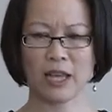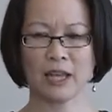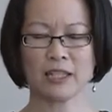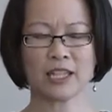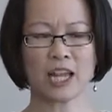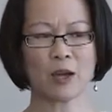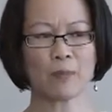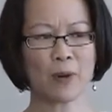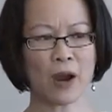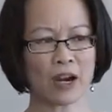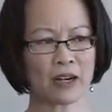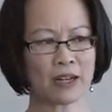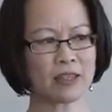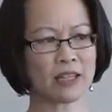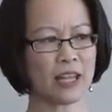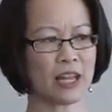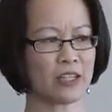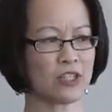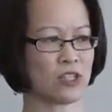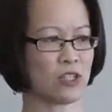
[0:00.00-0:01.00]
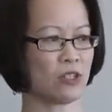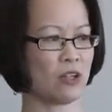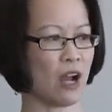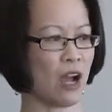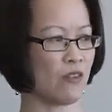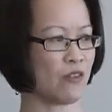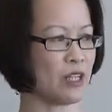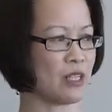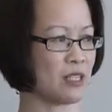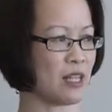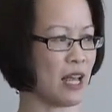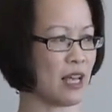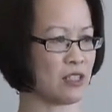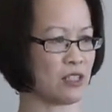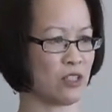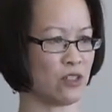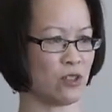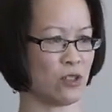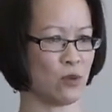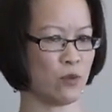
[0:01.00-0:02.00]
Now, part of the answer obviously has
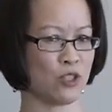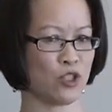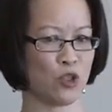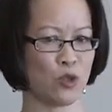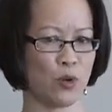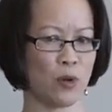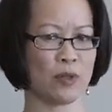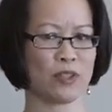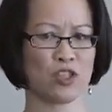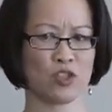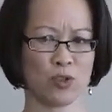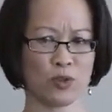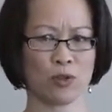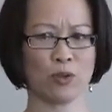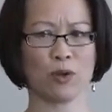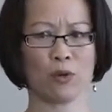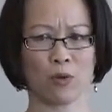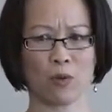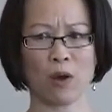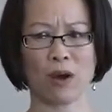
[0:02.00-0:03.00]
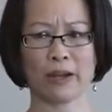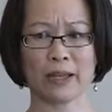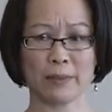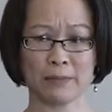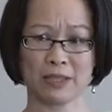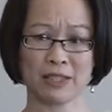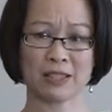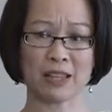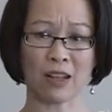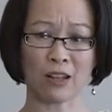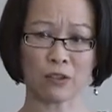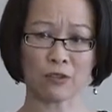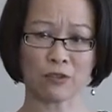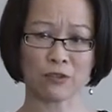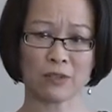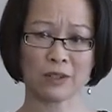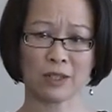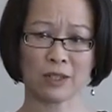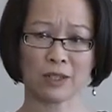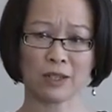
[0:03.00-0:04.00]
to do with Xu Yongguang himself,
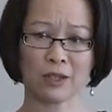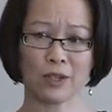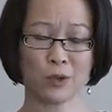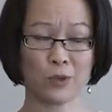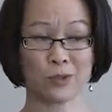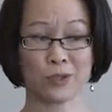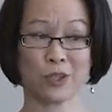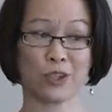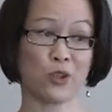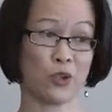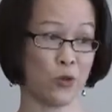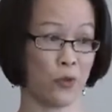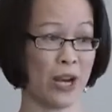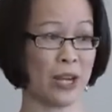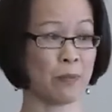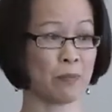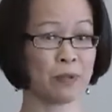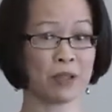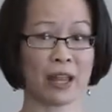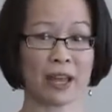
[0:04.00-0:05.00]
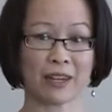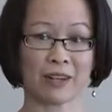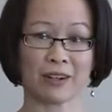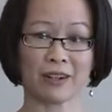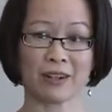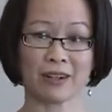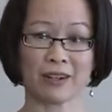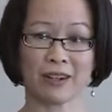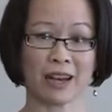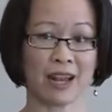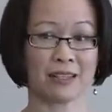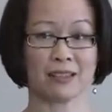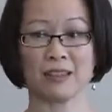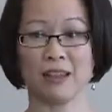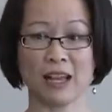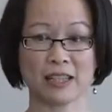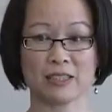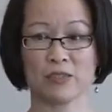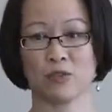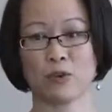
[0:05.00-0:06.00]
who is a great player and has
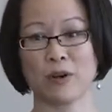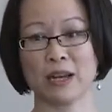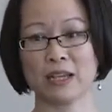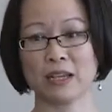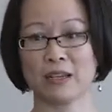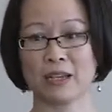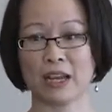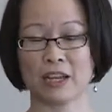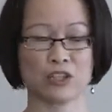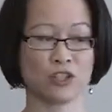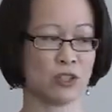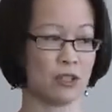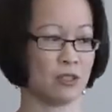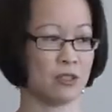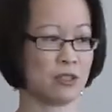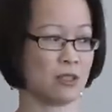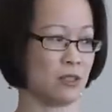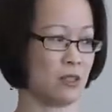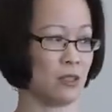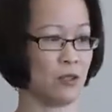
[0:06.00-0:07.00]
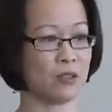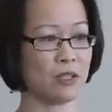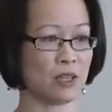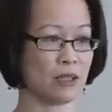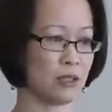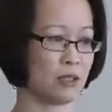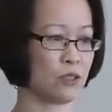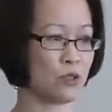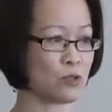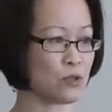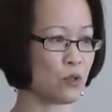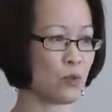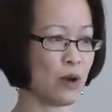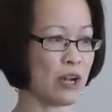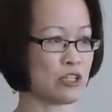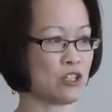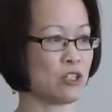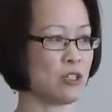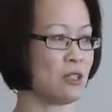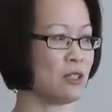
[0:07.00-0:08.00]
lots of great connections and knows how to use
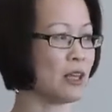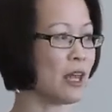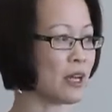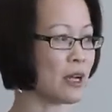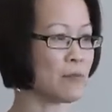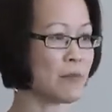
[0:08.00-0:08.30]
guanxi like a